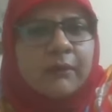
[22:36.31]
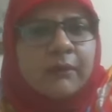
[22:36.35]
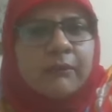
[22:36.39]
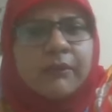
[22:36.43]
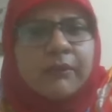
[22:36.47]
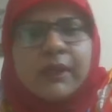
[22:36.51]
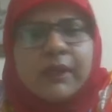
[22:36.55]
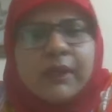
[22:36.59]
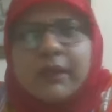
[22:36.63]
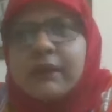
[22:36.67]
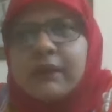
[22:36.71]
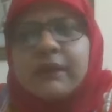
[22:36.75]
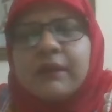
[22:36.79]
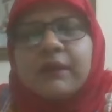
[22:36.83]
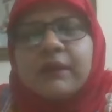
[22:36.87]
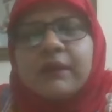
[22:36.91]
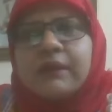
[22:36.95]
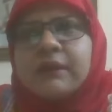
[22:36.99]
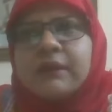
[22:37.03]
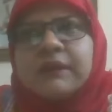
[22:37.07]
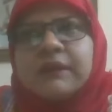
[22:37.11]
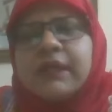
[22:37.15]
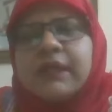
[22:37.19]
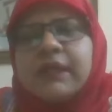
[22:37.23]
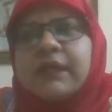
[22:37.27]
But
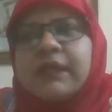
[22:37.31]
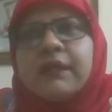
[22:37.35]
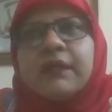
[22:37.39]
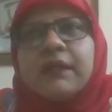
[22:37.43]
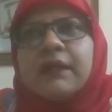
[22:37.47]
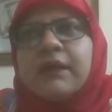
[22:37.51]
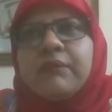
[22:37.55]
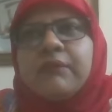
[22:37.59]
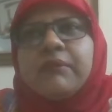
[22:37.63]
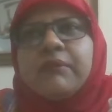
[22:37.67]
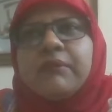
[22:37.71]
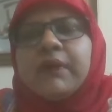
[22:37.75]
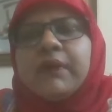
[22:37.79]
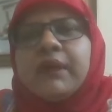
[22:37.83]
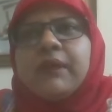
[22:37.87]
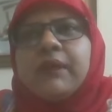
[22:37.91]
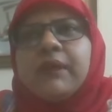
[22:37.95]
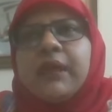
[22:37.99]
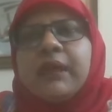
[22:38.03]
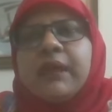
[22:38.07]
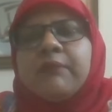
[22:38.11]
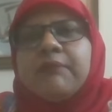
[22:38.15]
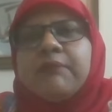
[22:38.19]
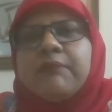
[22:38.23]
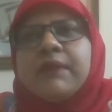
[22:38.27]
you see,
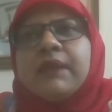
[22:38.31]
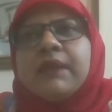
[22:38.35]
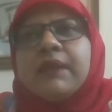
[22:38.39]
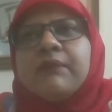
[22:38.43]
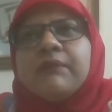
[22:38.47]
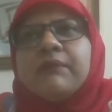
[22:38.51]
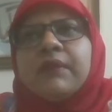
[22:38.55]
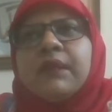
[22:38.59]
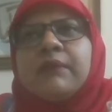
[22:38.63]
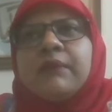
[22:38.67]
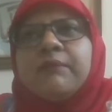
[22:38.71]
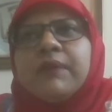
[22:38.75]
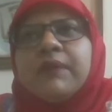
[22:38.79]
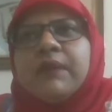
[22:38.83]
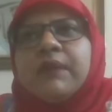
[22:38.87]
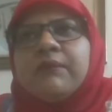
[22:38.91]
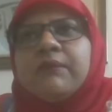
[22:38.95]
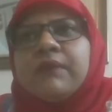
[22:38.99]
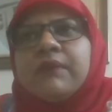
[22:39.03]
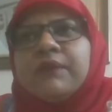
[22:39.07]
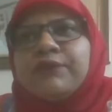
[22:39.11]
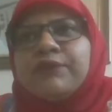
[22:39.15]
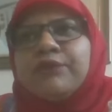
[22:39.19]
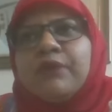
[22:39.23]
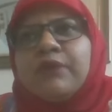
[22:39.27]
APM
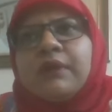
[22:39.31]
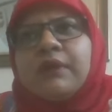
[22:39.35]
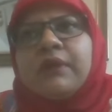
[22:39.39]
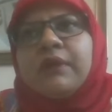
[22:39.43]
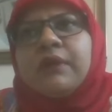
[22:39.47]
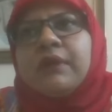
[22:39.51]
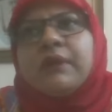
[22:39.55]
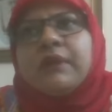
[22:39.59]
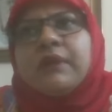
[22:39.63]
is not.